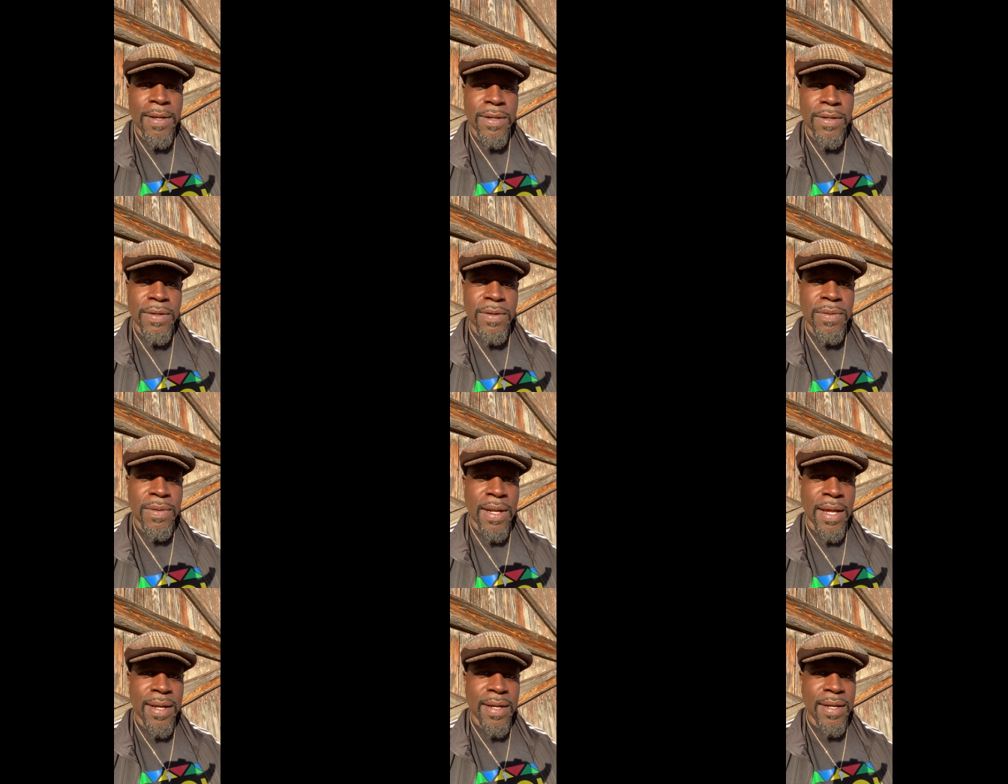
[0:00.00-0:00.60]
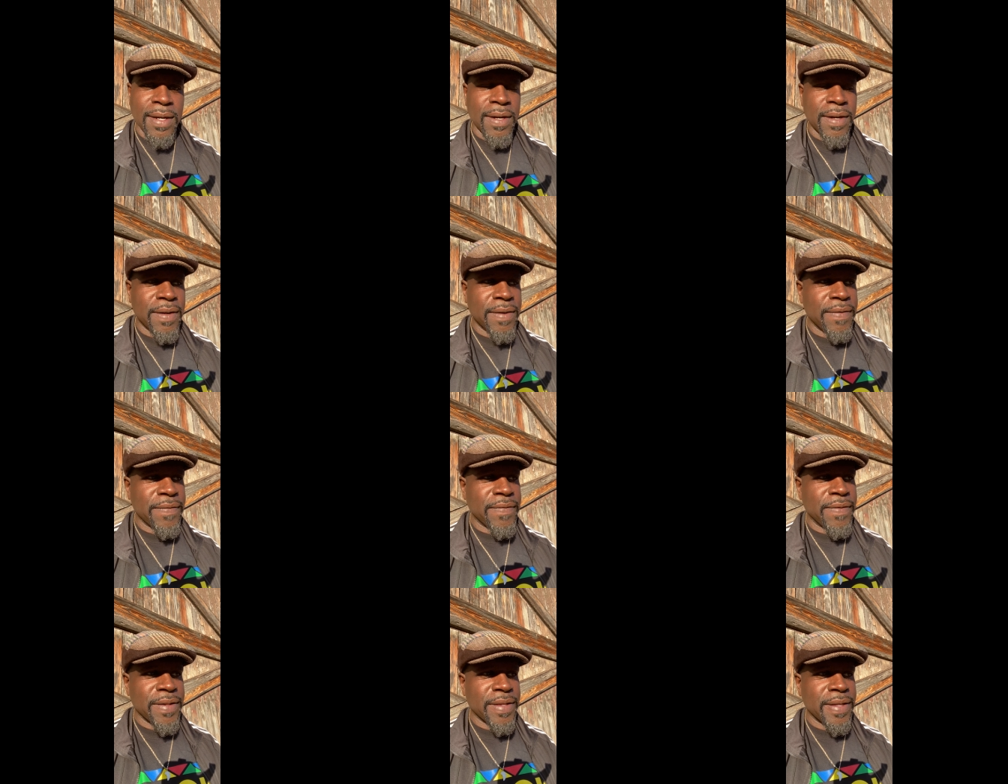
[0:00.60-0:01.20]
do like
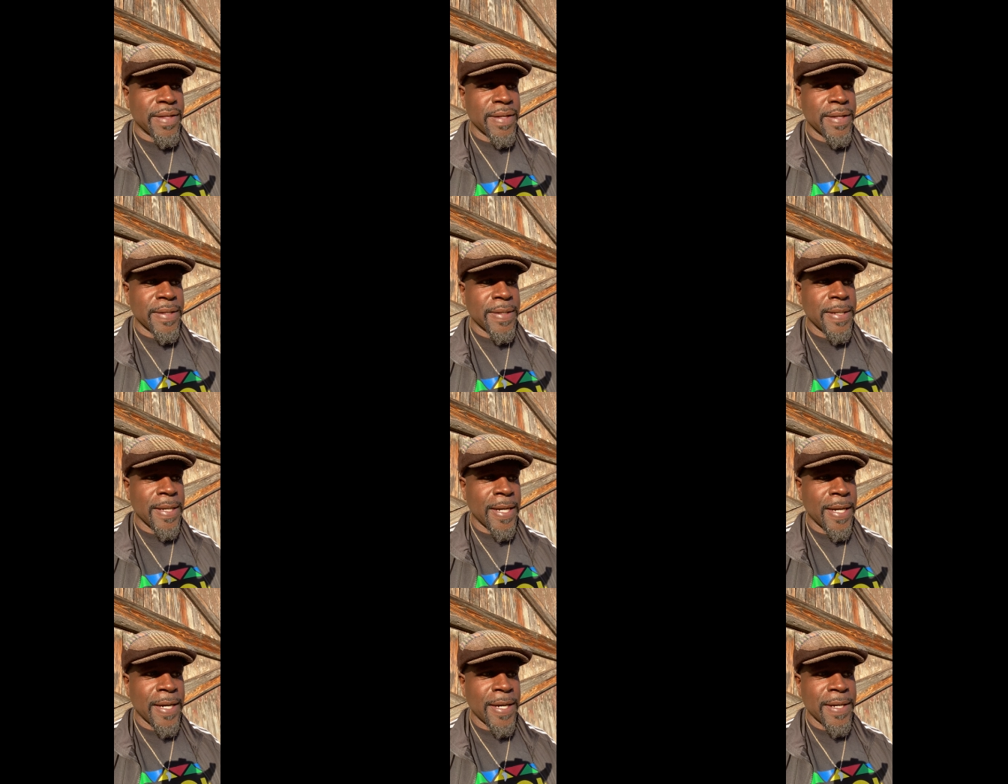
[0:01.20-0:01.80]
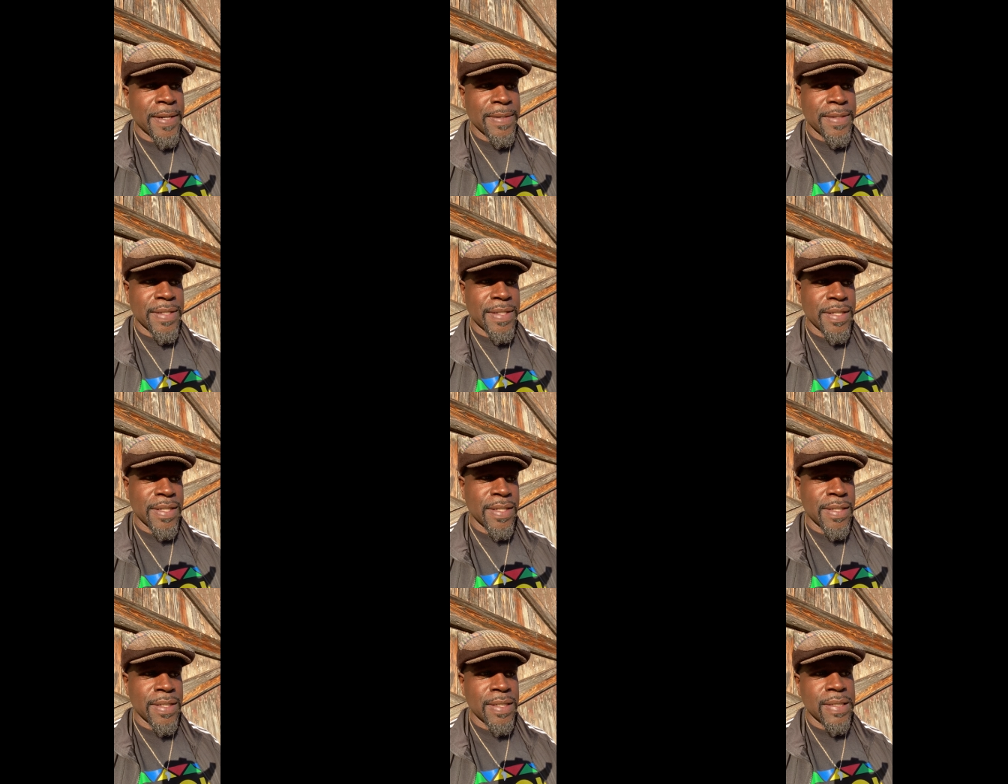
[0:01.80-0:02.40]
150 uh, um,
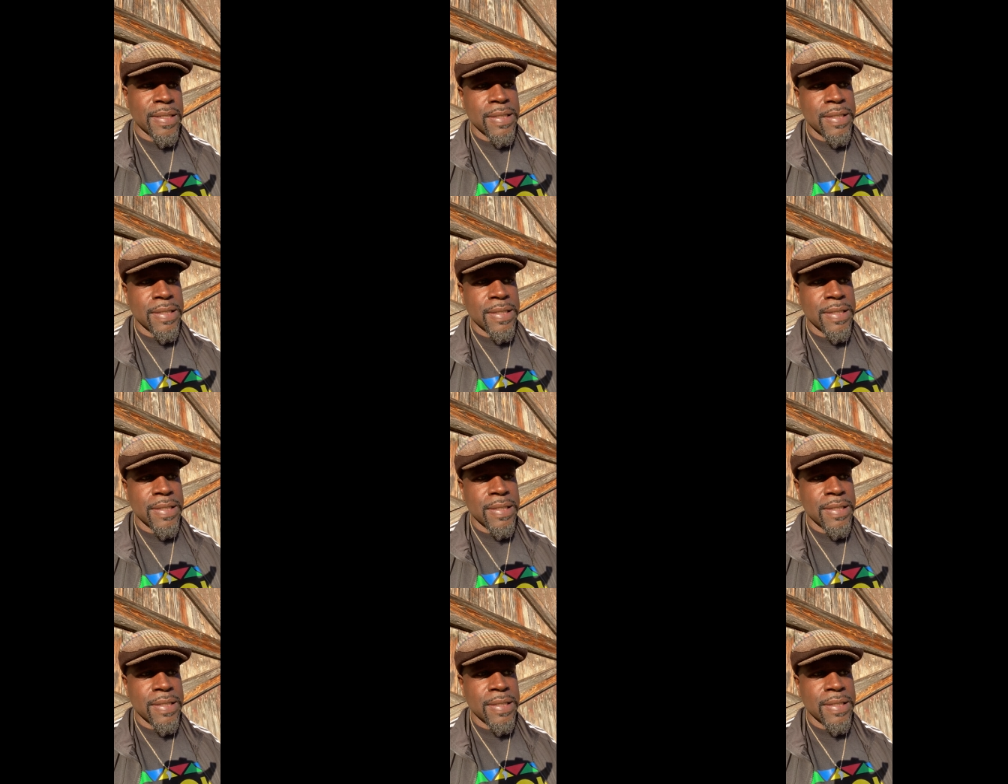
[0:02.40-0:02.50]
to